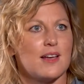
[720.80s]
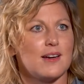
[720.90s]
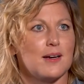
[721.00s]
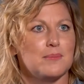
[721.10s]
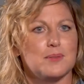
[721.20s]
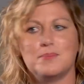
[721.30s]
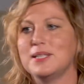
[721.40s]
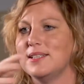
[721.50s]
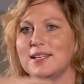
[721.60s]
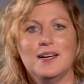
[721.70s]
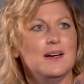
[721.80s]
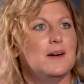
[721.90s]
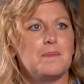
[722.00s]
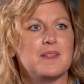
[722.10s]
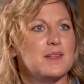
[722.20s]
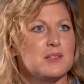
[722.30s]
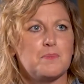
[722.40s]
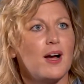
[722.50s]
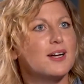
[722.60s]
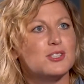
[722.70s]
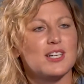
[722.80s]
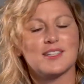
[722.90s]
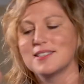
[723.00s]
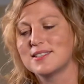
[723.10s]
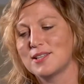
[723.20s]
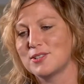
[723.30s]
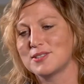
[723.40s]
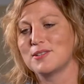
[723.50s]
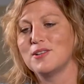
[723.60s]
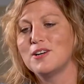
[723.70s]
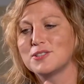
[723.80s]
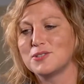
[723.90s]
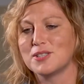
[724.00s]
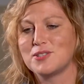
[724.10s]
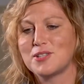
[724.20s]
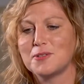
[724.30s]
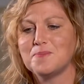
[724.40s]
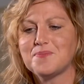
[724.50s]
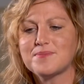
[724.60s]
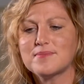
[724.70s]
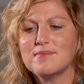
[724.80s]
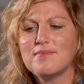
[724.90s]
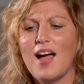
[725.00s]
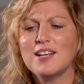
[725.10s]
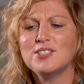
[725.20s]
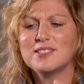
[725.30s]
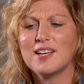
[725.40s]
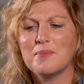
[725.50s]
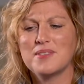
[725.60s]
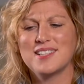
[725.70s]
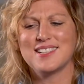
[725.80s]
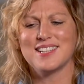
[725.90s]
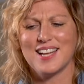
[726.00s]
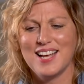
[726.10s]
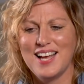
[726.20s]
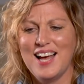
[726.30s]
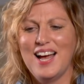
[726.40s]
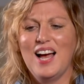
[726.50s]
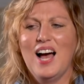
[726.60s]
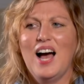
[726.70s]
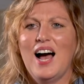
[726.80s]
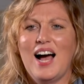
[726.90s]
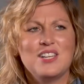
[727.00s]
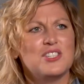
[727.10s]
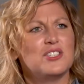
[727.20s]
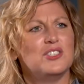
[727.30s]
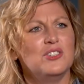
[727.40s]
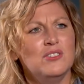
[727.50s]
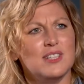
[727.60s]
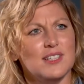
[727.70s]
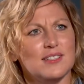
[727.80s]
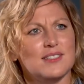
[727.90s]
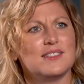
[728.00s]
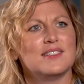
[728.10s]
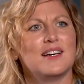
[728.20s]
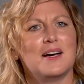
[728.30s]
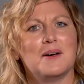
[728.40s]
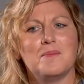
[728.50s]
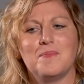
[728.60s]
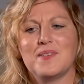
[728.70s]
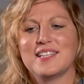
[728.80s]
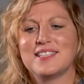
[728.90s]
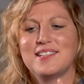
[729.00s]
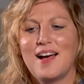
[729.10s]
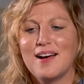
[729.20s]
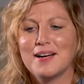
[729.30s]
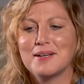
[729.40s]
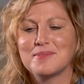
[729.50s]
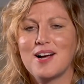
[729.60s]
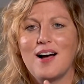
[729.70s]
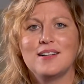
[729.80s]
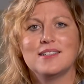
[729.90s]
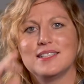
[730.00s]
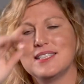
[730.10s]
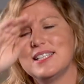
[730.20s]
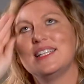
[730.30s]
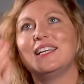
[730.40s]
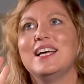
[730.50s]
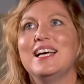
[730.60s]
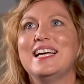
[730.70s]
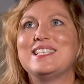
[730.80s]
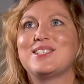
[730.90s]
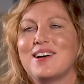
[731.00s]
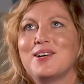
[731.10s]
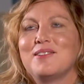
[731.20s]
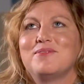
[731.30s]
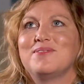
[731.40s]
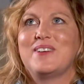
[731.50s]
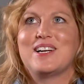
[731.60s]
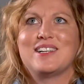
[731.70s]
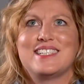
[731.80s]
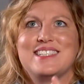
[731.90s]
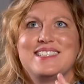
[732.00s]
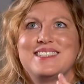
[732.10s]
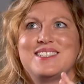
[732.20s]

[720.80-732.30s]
up to be in these projects, et cetera, et cetera. Long story. So I just kept thinking, I should do this. At the time, Colin, he's a very